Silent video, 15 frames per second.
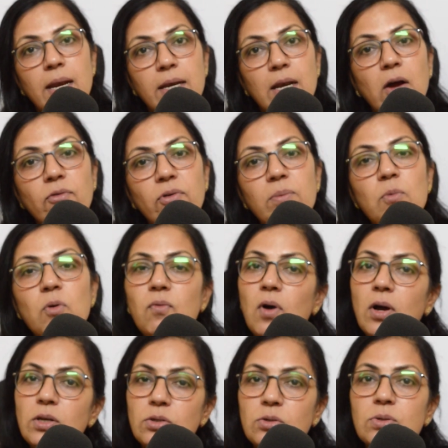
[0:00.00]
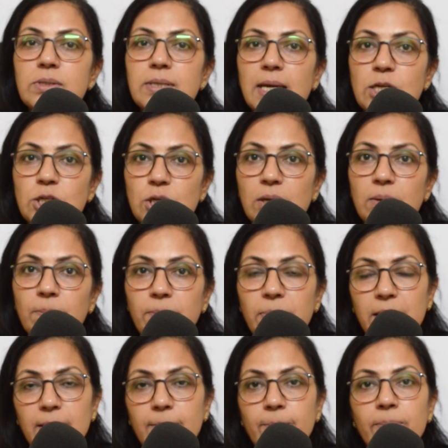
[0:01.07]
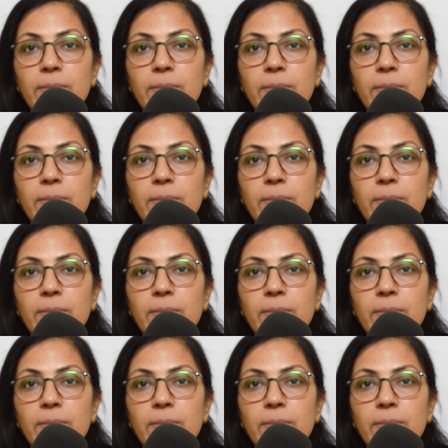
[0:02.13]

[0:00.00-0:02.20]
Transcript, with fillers: Now we move on to section B.